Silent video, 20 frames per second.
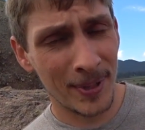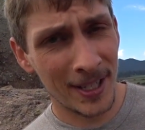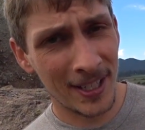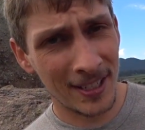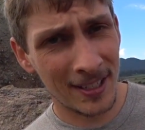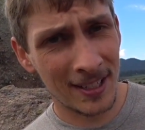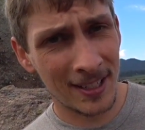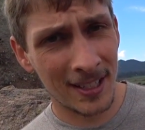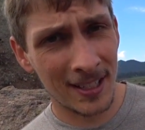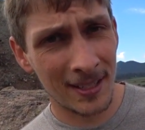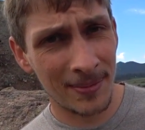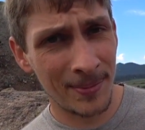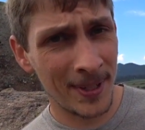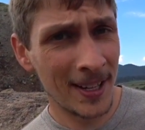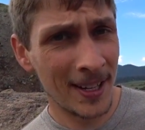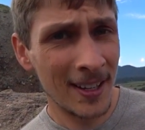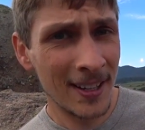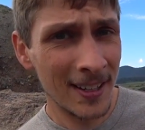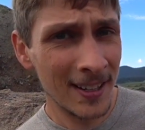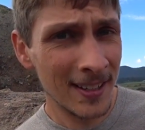but to
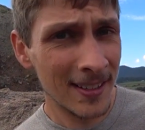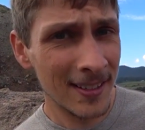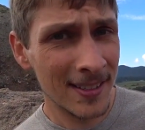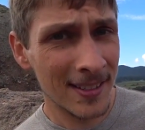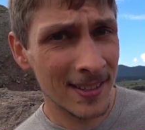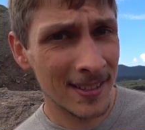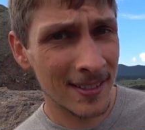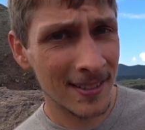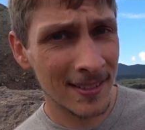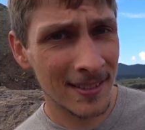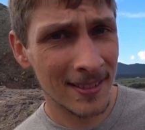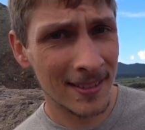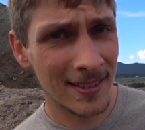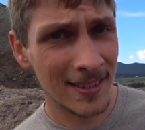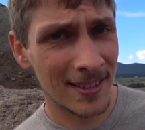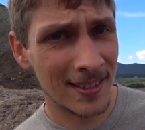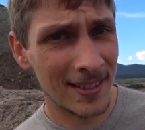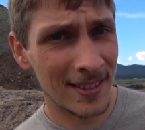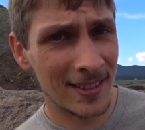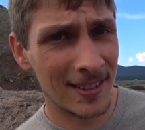be honest,
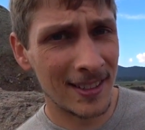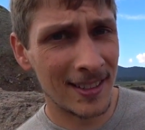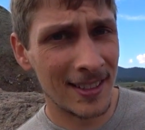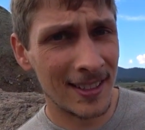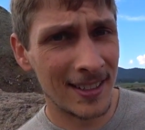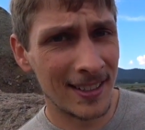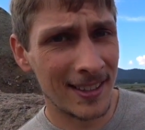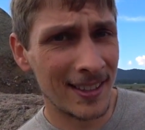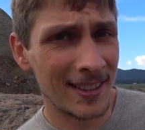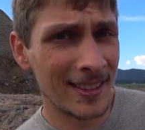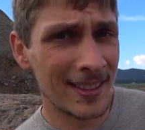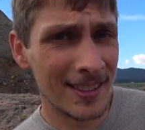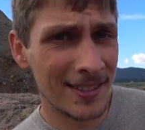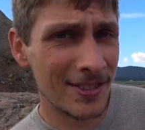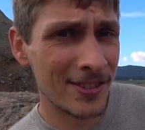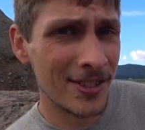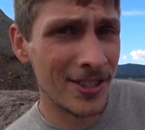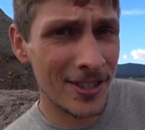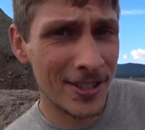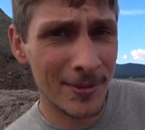I think this
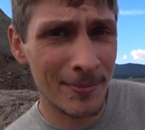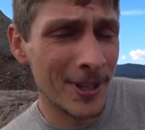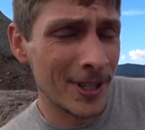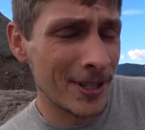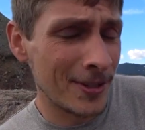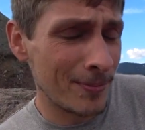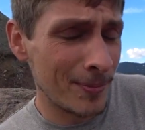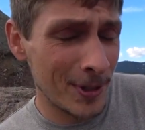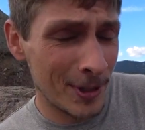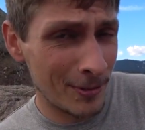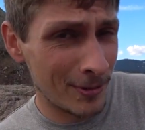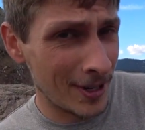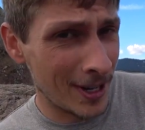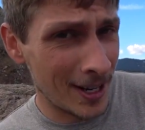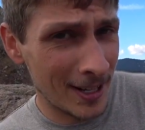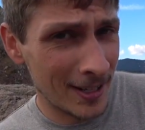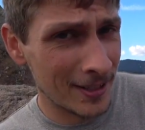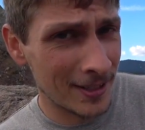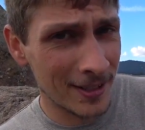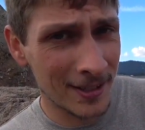is just a bunch of big
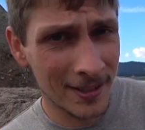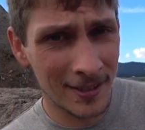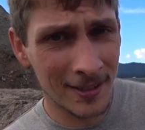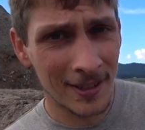rocks